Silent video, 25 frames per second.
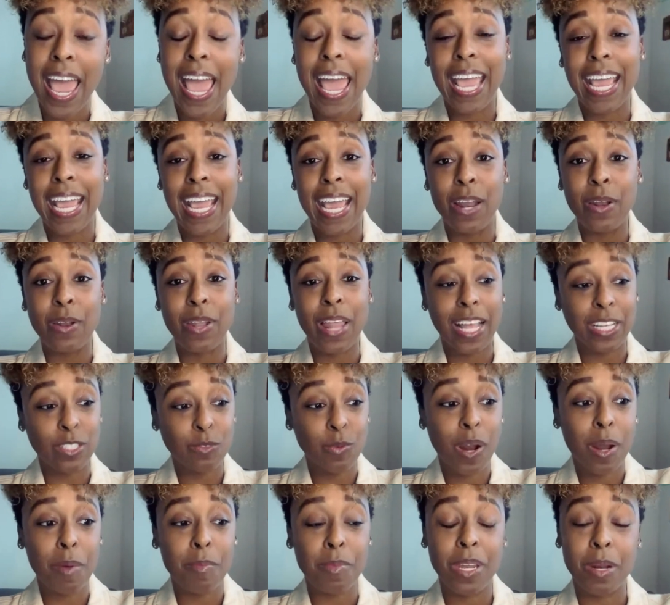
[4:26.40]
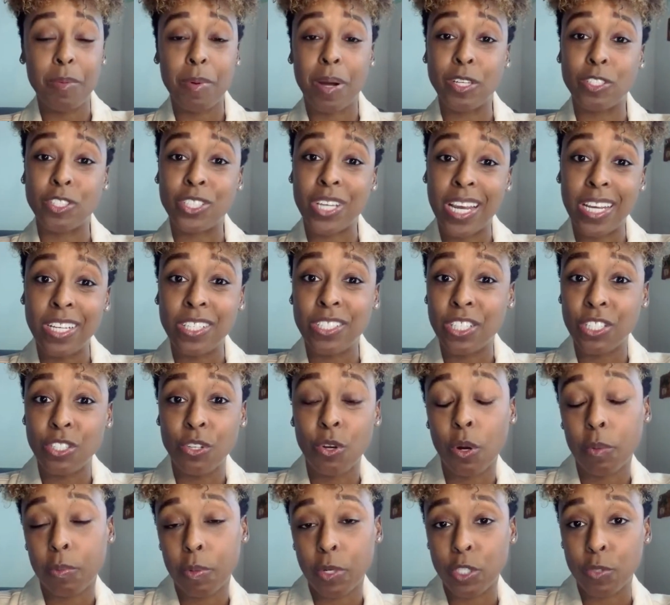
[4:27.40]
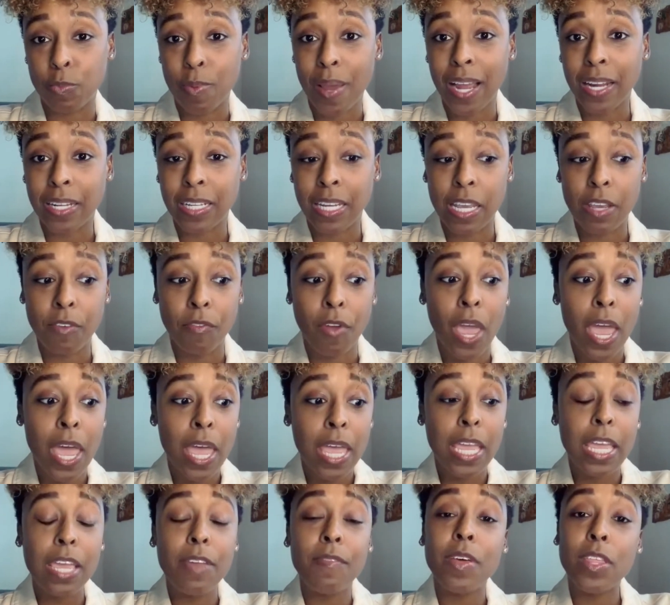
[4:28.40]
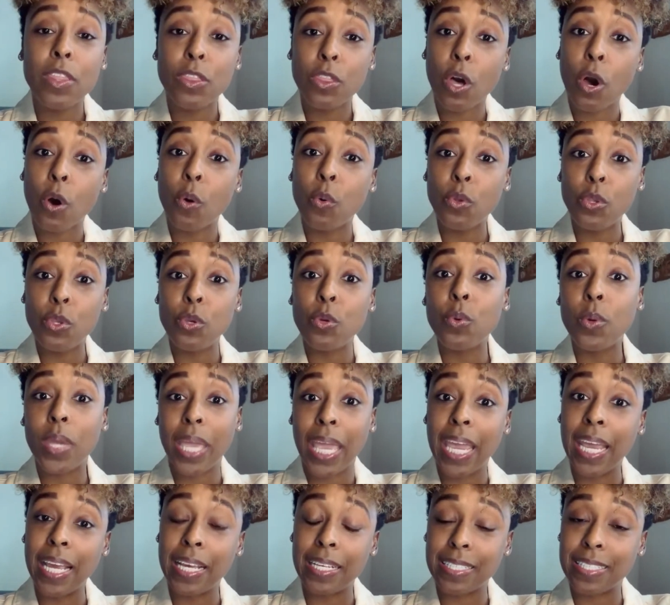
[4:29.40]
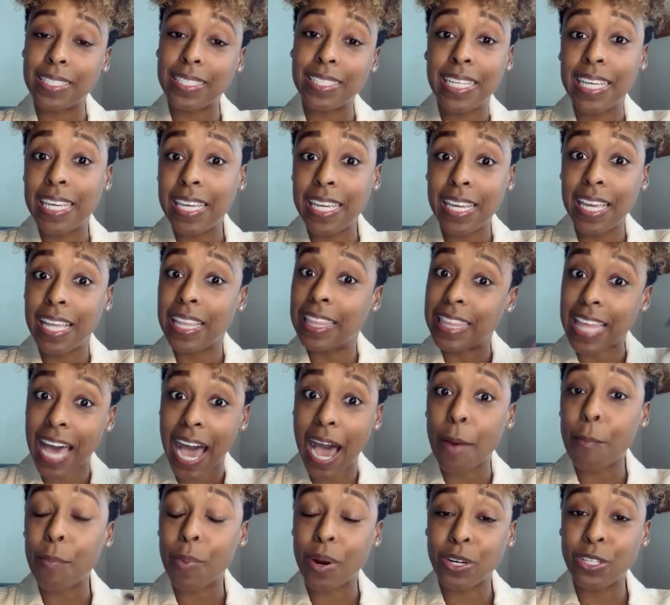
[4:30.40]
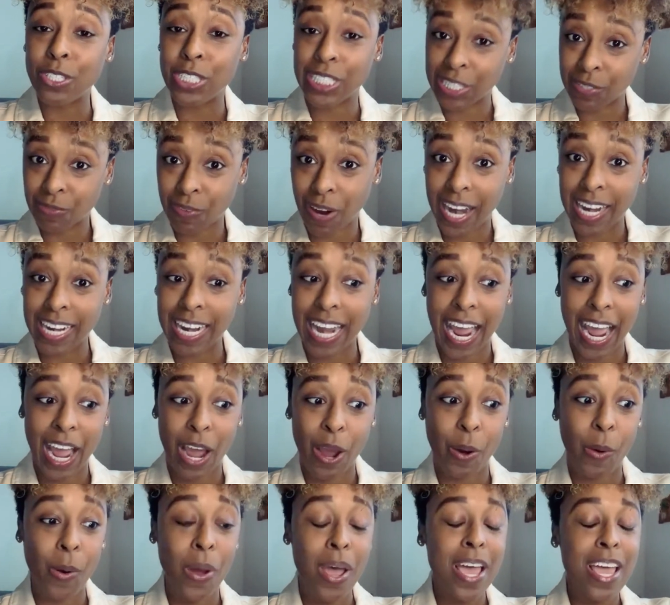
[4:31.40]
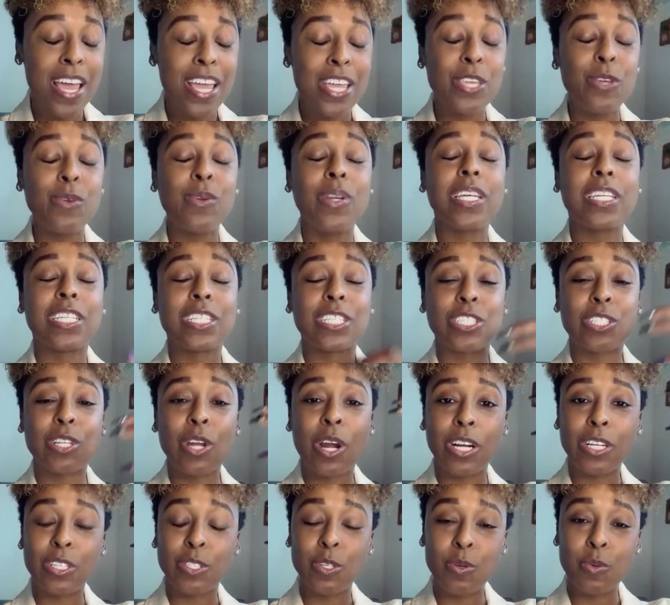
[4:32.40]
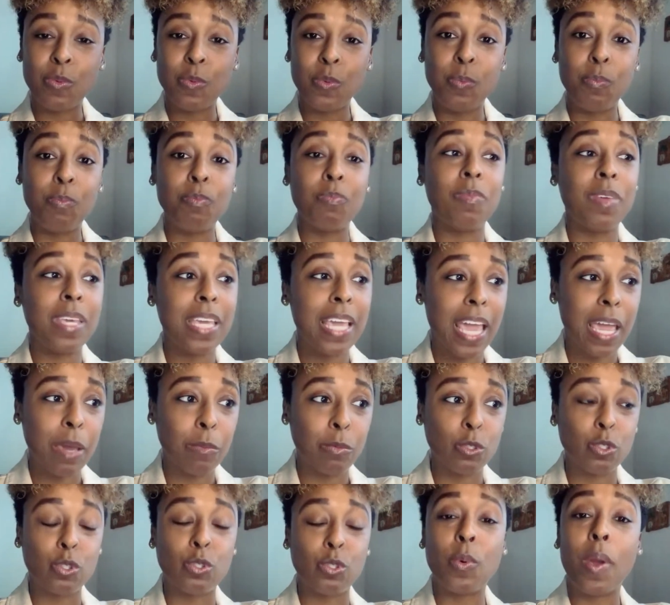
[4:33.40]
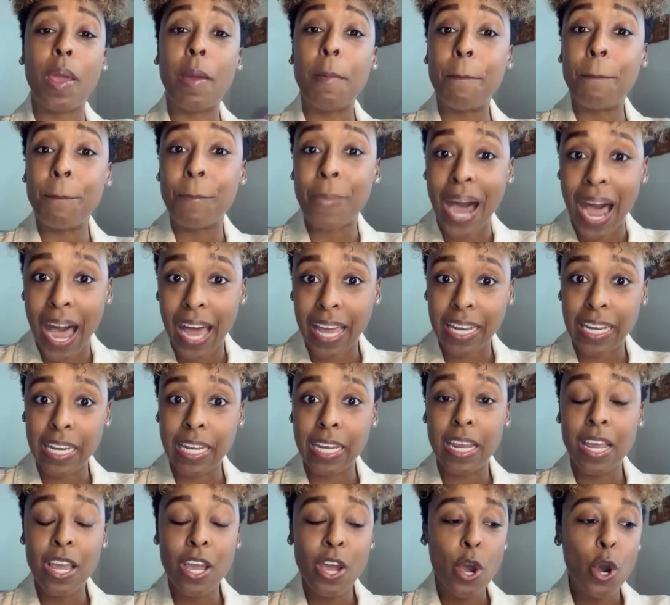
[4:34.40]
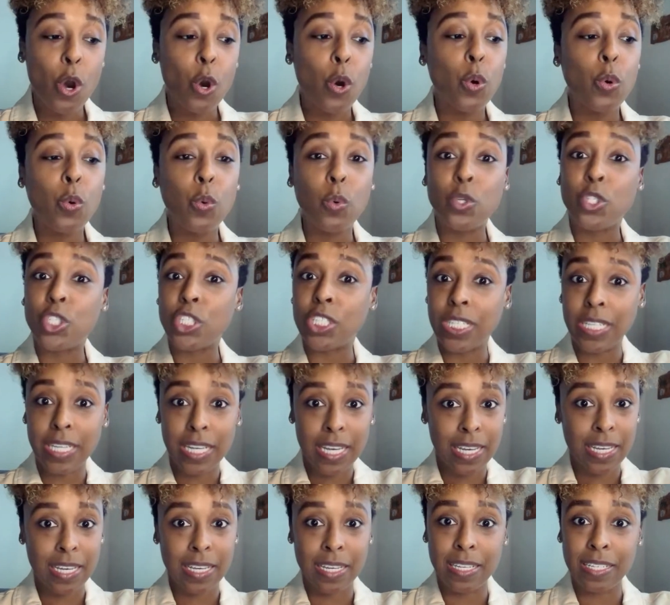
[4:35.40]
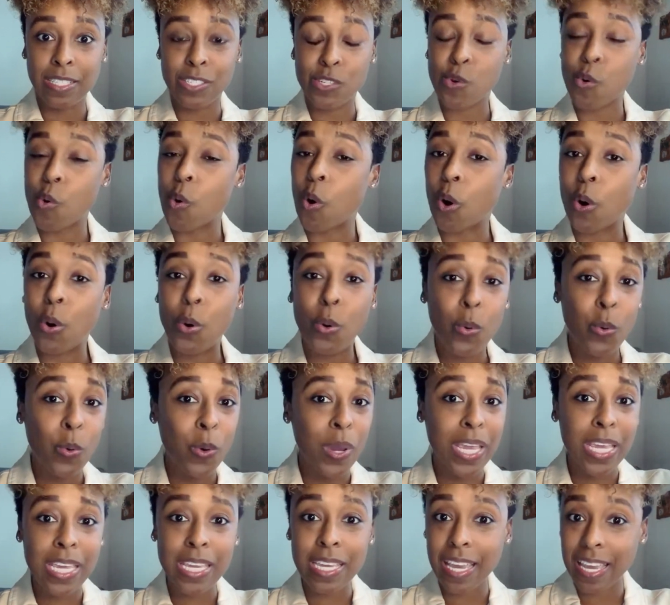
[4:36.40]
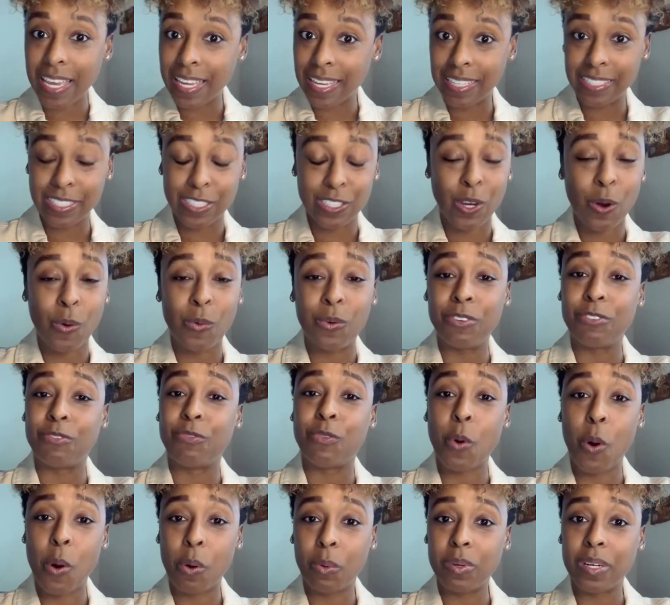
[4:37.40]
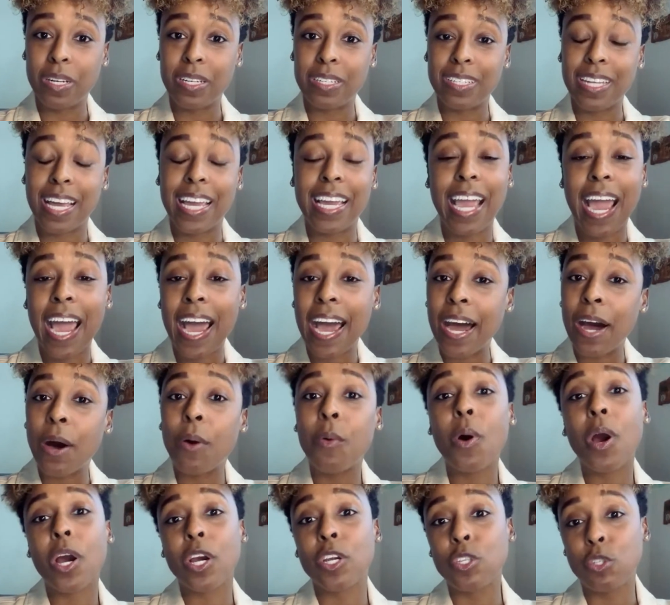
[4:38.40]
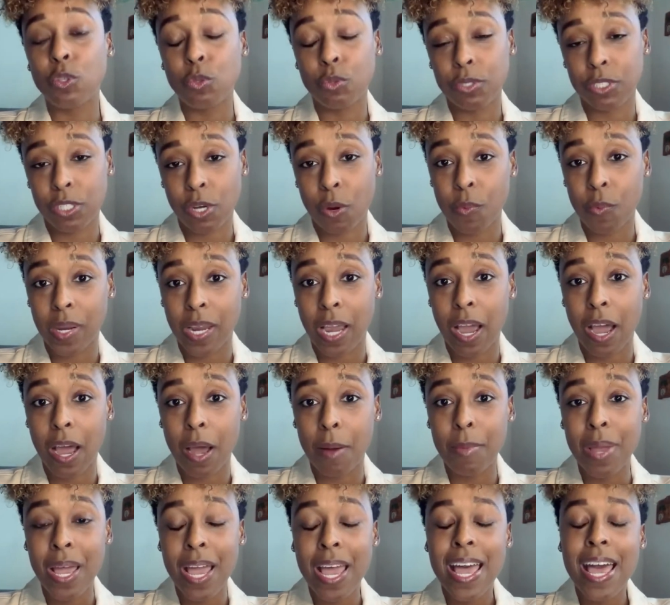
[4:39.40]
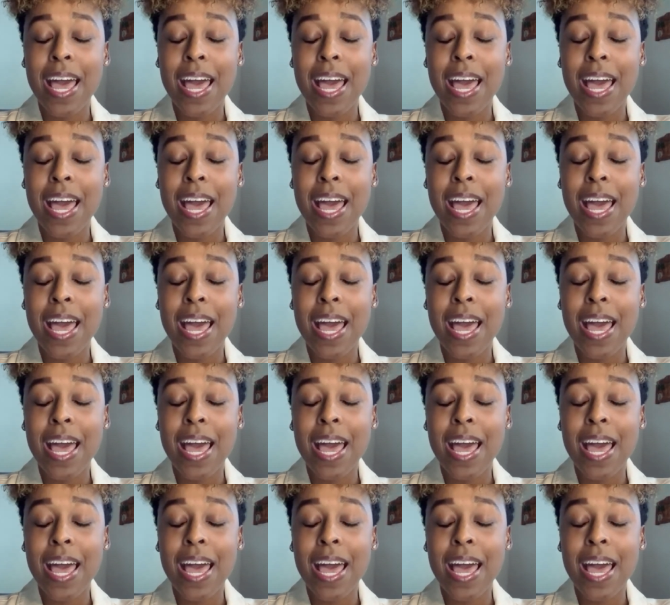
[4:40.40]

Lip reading: And that's what I mean about changing your perspective. Even though you can't see that person right now, you need to start to be able to embody who she is or who he is going forward. Like, how are you showing up?